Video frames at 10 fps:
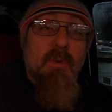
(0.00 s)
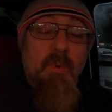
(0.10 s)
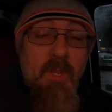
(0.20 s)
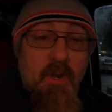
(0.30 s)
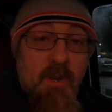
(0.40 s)

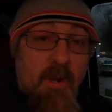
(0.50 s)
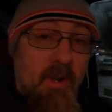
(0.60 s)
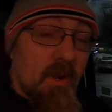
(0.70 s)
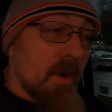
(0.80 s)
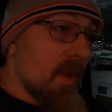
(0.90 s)
We
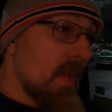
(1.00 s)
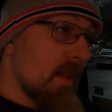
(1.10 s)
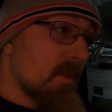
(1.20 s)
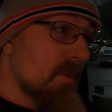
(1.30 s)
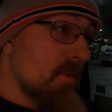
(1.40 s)
are
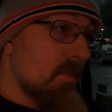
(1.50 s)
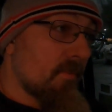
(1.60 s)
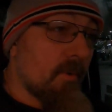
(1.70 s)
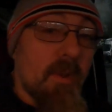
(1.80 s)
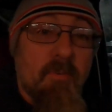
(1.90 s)
headed to the
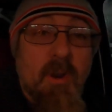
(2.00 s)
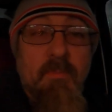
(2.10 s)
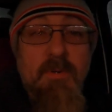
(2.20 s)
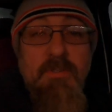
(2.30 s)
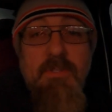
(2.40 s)
freight of
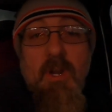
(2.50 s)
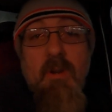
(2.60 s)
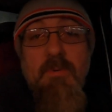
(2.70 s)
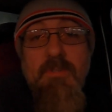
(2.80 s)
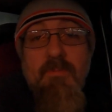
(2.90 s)
harbors, the
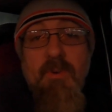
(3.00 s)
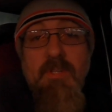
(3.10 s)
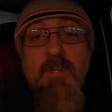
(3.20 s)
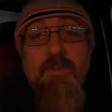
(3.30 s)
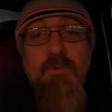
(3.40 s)
harbors of
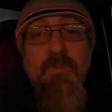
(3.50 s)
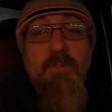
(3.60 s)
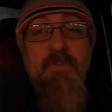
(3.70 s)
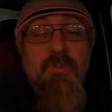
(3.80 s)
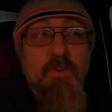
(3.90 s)
freight, the tools
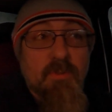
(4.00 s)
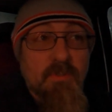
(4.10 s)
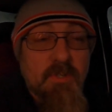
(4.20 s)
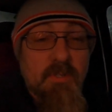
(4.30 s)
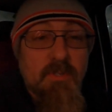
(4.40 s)
of
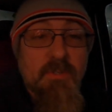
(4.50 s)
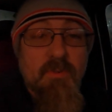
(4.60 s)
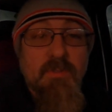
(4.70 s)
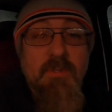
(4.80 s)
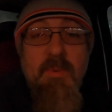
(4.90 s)
tools, the uh,
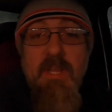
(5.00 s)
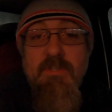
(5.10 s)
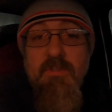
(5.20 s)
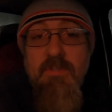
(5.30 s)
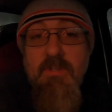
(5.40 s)
tools the
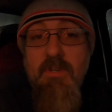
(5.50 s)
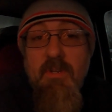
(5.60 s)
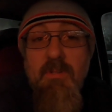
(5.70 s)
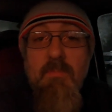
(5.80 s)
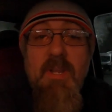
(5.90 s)
masters, the,
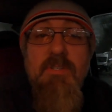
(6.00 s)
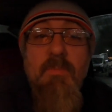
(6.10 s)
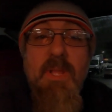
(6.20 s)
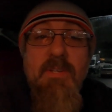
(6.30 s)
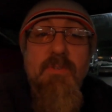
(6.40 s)
uh, the master
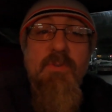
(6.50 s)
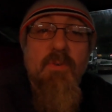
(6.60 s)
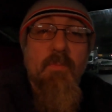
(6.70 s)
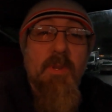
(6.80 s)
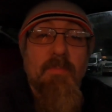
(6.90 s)
blaster
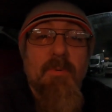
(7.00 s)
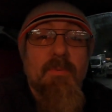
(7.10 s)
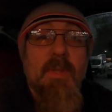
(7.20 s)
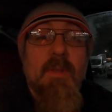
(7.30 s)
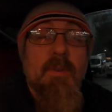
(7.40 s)
tool
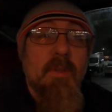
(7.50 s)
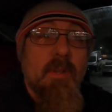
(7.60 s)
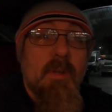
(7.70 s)
people that